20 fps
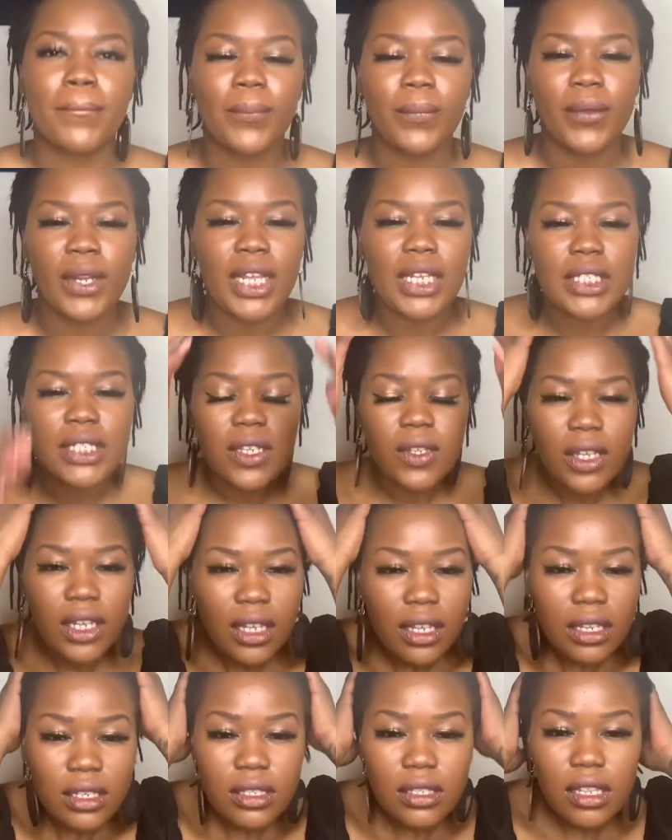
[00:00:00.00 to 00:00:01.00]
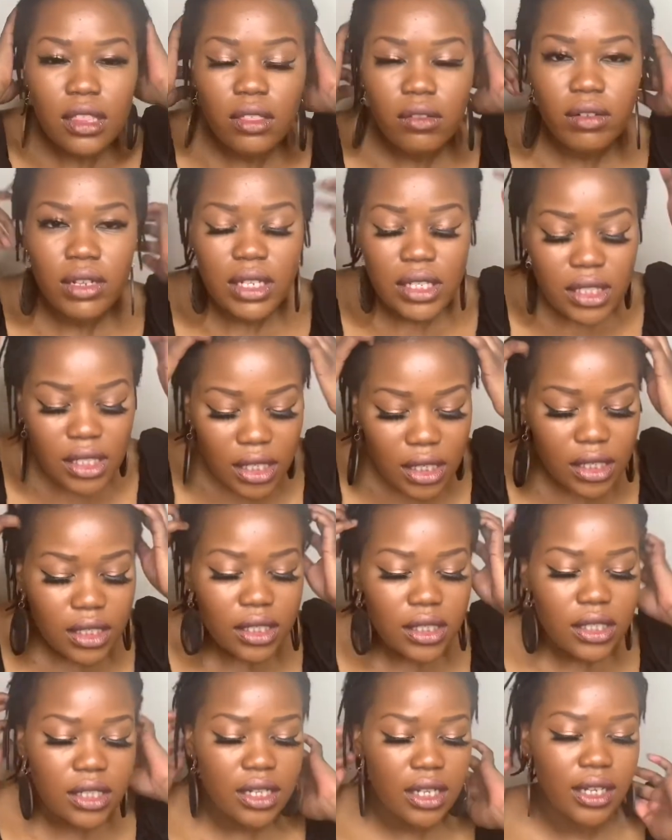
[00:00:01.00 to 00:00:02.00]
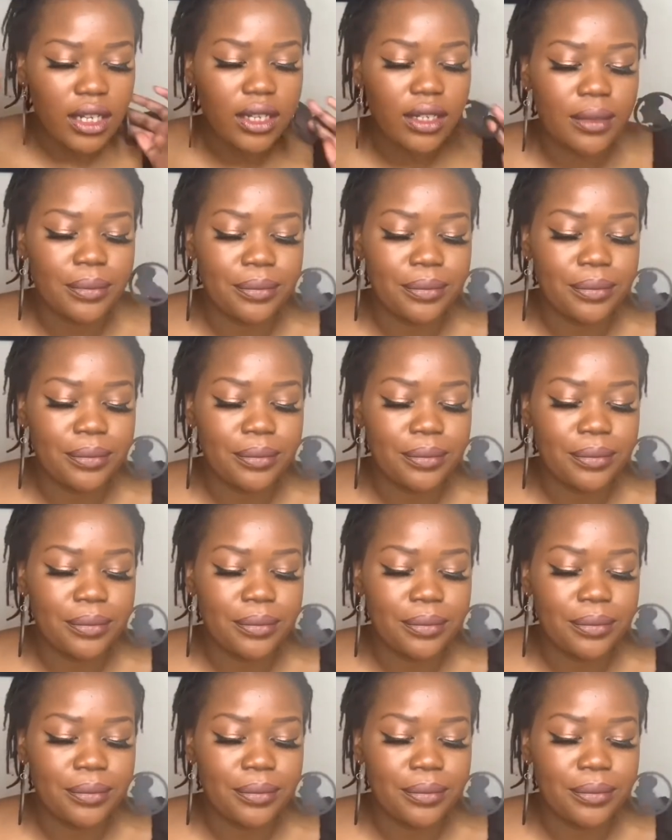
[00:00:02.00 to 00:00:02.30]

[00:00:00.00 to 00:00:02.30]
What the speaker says: So here's the 360.